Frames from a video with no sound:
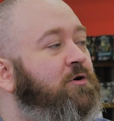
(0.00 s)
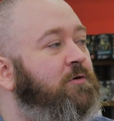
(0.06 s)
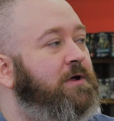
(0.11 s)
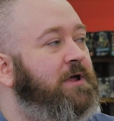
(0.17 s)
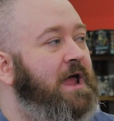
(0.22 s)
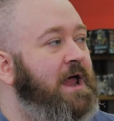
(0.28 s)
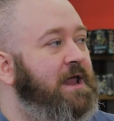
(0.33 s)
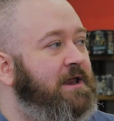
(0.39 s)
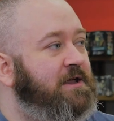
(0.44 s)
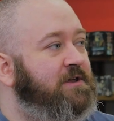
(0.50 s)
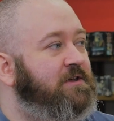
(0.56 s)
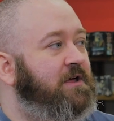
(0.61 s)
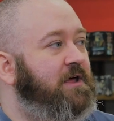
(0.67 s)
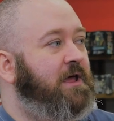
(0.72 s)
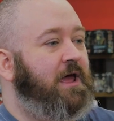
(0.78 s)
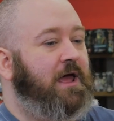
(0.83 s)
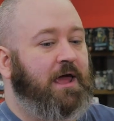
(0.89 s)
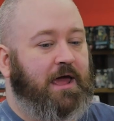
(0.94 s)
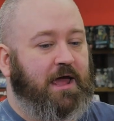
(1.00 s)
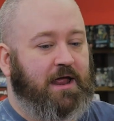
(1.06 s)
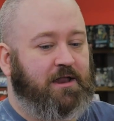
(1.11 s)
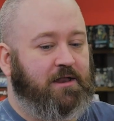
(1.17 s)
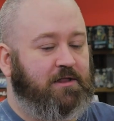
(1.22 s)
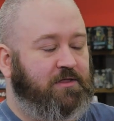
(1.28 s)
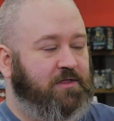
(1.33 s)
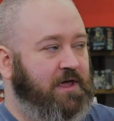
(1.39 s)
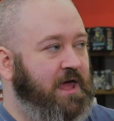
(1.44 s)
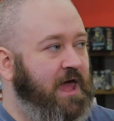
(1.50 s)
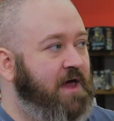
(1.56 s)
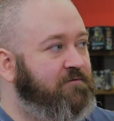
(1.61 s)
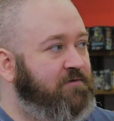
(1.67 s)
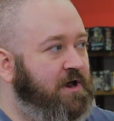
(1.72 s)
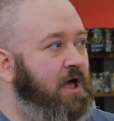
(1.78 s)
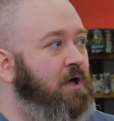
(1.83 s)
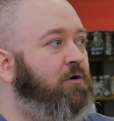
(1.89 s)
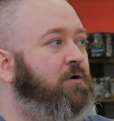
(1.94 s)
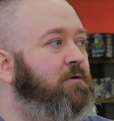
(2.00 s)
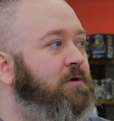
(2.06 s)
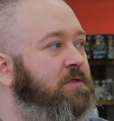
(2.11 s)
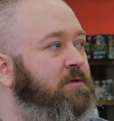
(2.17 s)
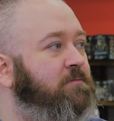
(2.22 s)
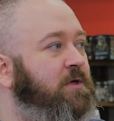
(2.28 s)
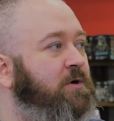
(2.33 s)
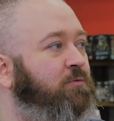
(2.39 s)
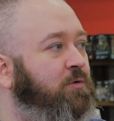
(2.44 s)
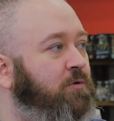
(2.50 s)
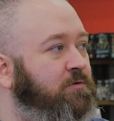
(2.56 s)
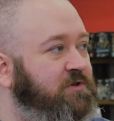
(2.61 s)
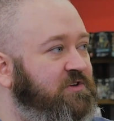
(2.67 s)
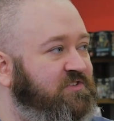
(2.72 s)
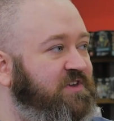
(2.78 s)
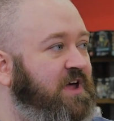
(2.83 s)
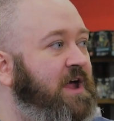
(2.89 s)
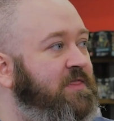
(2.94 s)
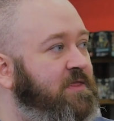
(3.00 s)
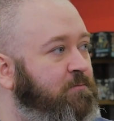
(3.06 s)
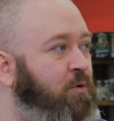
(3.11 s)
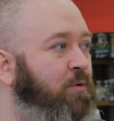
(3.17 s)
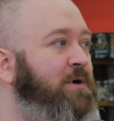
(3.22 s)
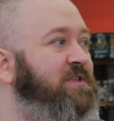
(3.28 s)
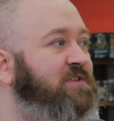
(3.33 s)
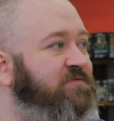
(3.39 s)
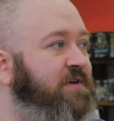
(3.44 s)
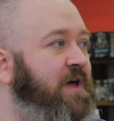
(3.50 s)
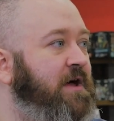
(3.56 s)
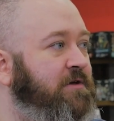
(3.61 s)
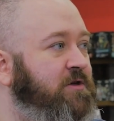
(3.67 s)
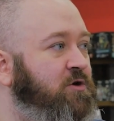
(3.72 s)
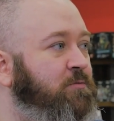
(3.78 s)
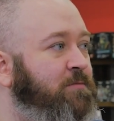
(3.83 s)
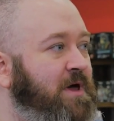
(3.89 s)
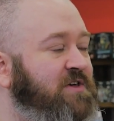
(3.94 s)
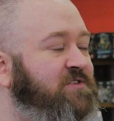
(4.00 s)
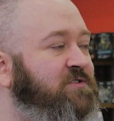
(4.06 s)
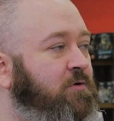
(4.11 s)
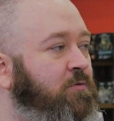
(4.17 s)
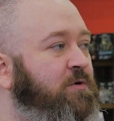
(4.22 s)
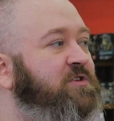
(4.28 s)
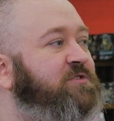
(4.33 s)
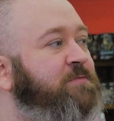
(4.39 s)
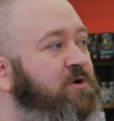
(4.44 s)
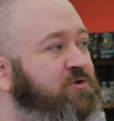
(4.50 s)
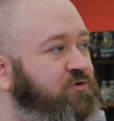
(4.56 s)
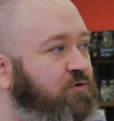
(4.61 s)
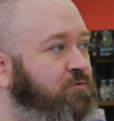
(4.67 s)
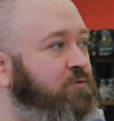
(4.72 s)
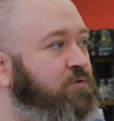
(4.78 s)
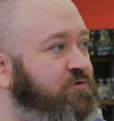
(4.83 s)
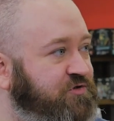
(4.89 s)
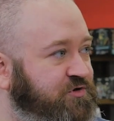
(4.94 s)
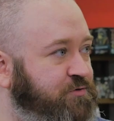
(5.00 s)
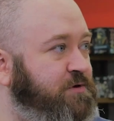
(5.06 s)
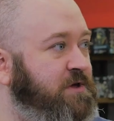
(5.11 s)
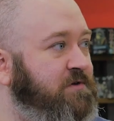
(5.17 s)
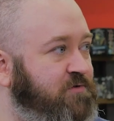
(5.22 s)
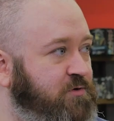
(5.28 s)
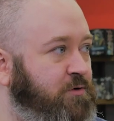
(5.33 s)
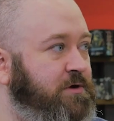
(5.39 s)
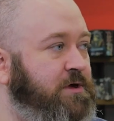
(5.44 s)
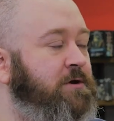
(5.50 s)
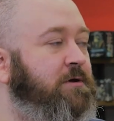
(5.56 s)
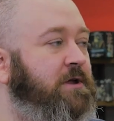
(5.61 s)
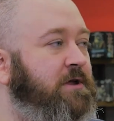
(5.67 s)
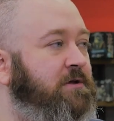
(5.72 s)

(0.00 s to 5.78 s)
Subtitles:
create it, and they have an algorithm that will decide the points value based on what special rules you give your unit,